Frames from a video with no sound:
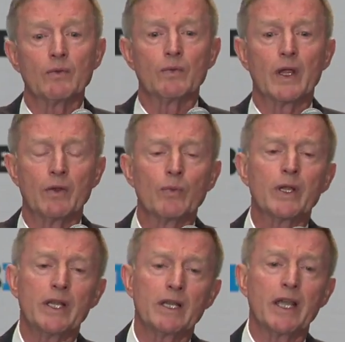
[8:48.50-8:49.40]
and
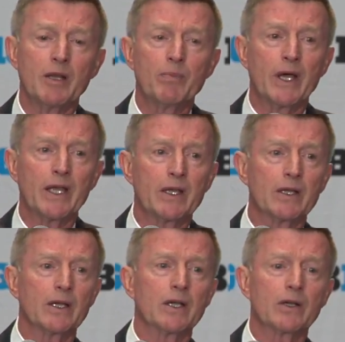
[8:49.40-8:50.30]
really led by
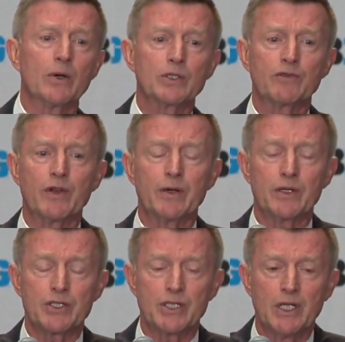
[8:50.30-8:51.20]
uh, Coach
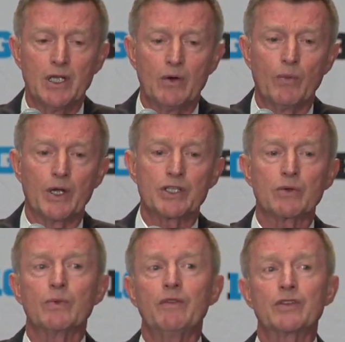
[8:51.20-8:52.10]
Ferentz, was
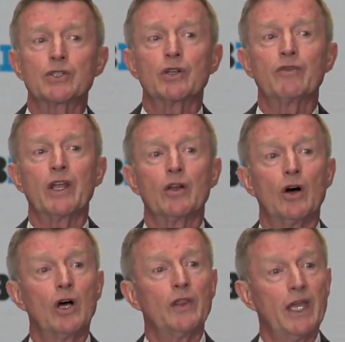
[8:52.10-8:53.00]
we've surveyed
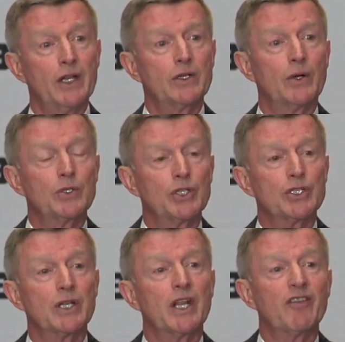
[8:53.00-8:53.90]
all the head
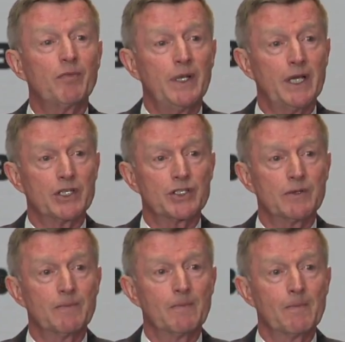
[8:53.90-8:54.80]
coaches in
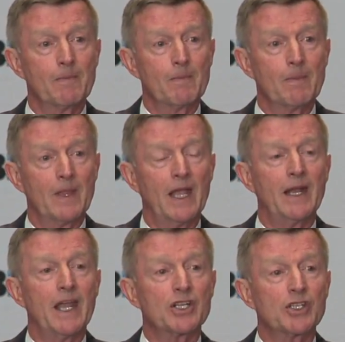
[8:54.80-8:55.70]
FBS
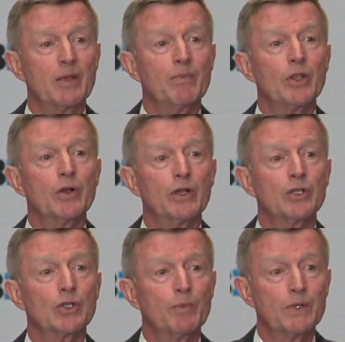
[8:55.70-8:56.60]
and asked them their
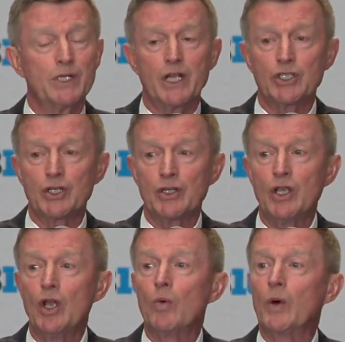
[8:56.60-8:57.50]
interpretation,
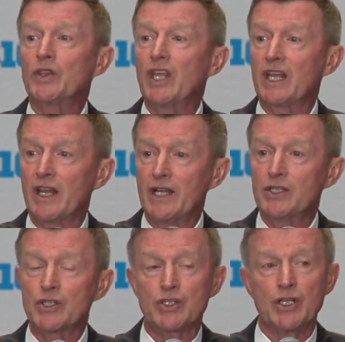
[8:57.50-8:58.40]
what they'd like
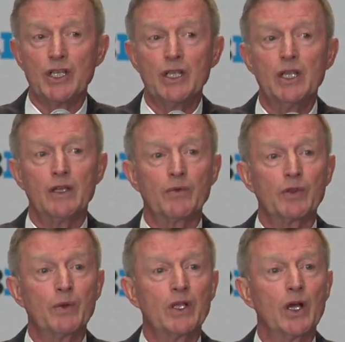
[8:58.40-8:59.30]
to see
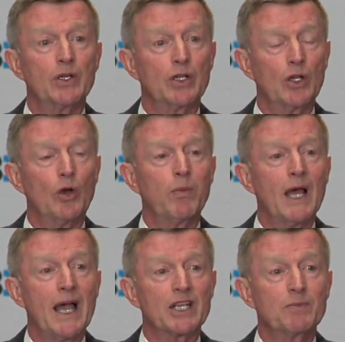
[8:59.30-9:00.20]
with regard to low
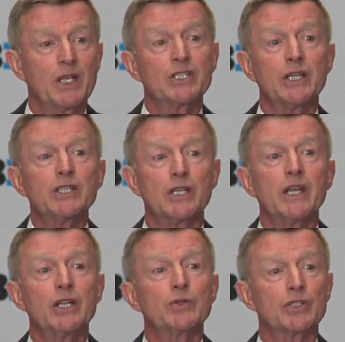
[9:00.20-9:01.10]
blocks, because it is a
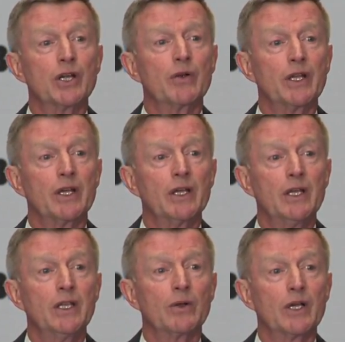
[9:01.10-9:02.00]
dangerous area.
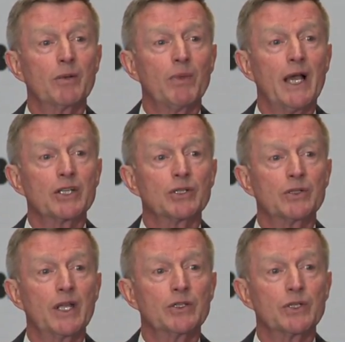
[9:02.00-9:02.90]
You know, cut blocks are
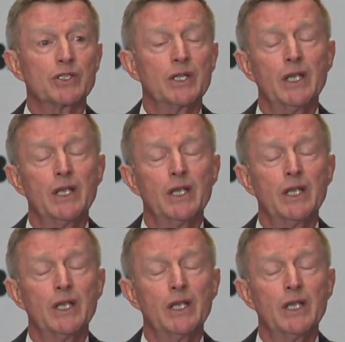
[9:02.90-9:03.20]
dangerous.